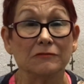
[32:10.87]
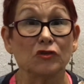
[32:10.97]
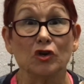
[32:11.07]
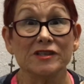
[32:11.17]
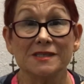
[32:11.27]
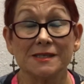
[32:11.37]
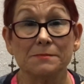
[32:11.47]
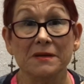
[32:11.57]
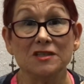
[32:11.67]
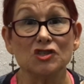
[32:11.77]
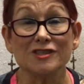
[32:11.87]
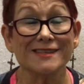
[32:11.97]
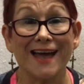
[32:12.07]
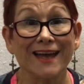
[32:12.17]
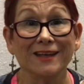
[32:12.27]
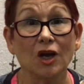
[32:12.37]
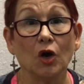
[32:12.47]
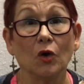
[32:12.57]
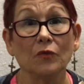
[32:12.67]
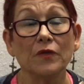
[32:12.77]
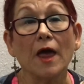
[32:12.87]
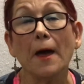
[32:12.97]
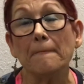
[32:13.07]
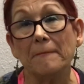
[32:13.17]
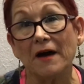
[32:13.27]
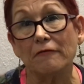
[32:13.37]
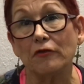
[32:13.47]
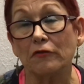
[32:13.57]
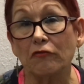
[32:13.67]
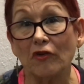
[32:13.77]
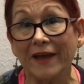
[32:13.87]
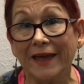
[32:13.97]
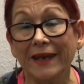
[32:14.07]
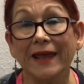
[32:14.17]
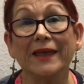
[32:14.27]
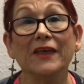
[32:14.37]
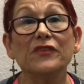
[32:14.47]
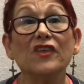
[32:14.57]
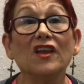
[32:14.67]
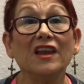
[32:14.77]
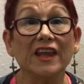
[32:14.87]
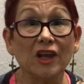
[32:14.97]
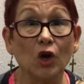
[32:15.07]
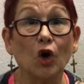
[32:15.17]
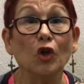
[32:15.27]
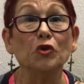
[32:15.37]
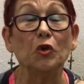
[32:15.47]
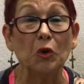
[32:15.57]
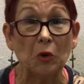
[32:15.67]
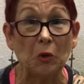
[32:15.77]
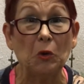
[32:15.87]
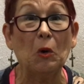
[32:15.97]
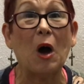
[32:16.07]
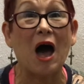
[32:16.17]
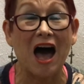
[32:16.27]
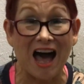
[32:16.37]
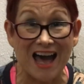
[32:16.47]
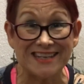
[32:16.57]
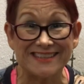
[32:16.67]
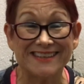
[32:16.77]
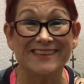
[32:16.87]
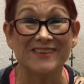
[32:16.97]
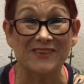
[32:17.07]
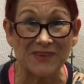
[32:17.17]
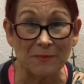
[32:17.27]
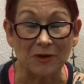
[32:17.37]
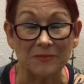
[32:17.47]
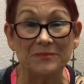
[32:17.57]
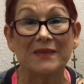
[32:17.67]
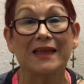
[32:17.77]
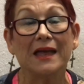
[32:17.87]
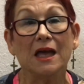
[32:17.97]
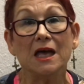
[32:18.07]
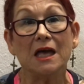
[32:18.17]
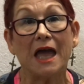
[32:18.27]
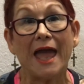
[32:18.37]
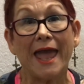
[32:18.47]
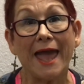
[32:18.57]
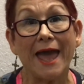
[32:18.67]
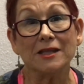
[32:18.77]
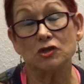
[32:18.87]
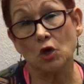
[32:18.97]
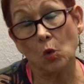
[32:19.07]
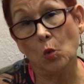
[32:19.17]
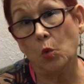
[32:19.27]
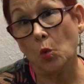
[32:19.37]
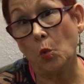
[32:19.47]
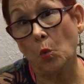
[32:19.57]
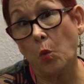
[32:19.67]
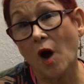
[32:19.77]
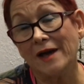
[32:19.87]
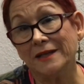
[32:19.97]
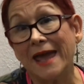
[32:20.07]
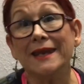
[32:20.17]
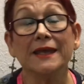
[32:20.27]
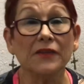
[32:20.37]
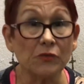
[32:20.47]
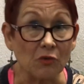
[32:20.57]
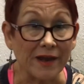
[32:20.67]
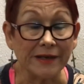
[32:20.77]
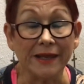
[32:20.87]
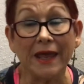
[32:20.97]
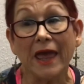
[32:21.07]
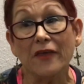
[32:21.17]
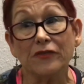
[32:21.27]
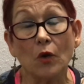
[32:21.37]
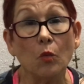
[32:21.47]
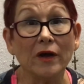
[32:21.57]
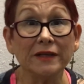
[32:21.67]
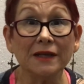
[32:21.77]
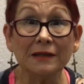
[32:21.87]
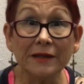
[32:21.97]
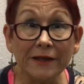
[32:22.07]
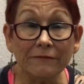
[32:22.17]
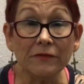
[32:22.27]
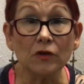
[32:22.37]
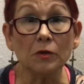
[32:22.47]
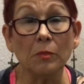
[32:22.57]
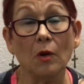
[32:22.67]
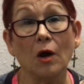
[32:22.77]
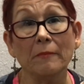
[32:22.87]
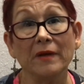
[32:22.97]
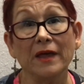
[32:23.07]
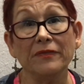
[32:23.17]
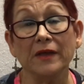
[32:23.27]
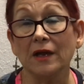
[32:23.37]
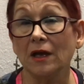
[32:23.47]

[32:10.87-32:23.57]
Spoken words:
36 beaches, 9 coves. But for Fred, it gets a little too hot in the summer. And so and it gets rainy. So one can live in their apartment.